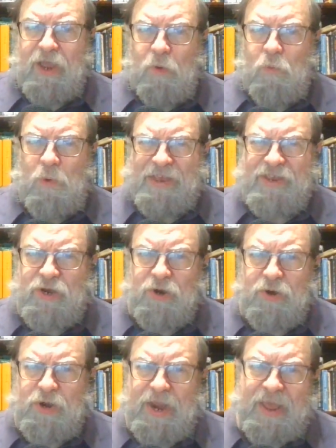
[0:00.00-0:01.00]

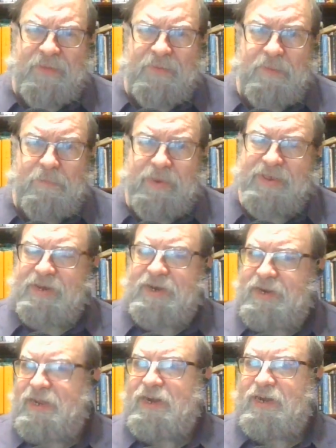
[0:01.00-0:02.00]
Western, and the
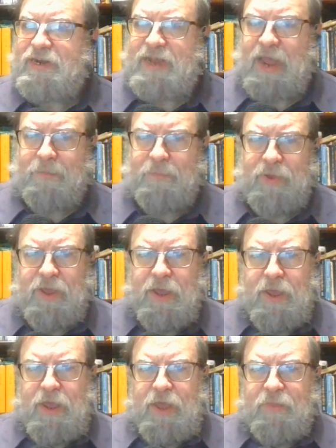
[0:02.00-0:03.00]
Byzantine type.
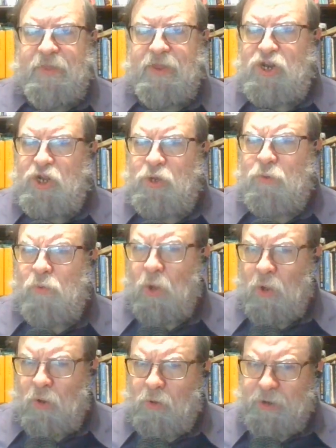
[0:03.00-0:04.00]
The two
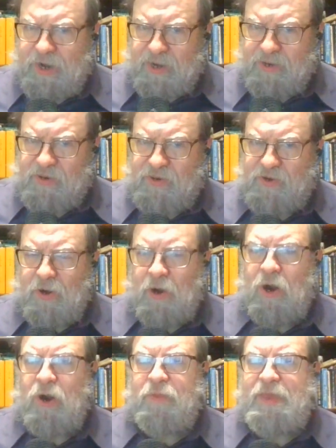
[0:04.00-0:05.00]
oldest
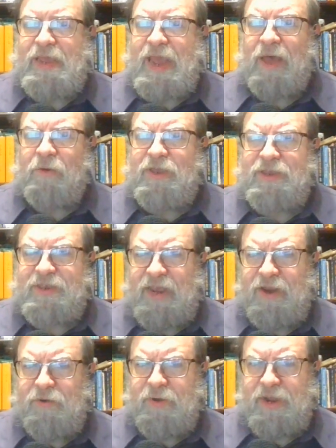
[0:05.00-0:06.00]
are the
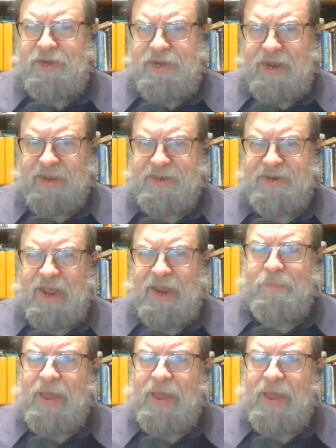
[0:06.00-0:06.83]
Alexandrian text type